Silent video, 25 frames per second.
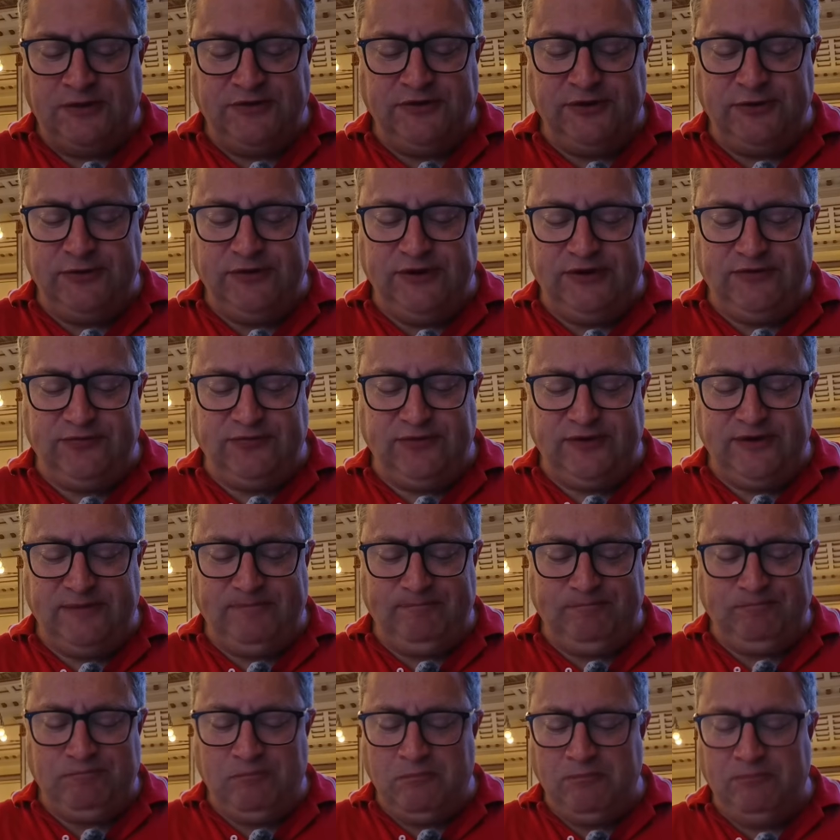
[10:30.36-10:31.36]
No need for
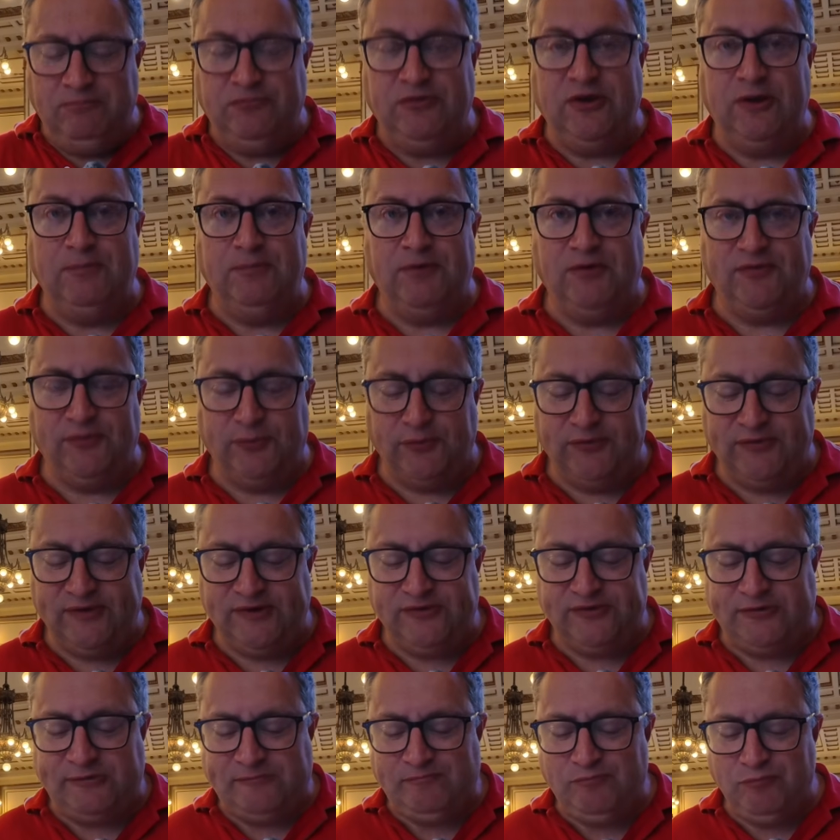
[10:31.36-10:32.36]
it. Don't bother with
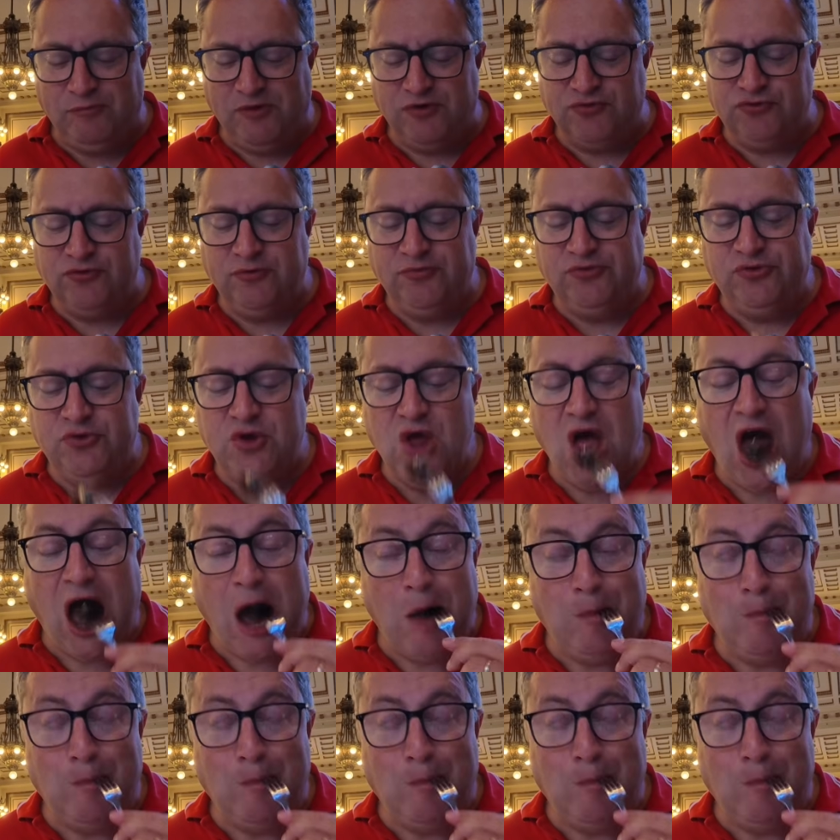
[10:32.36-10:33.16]
it. Mushrooms?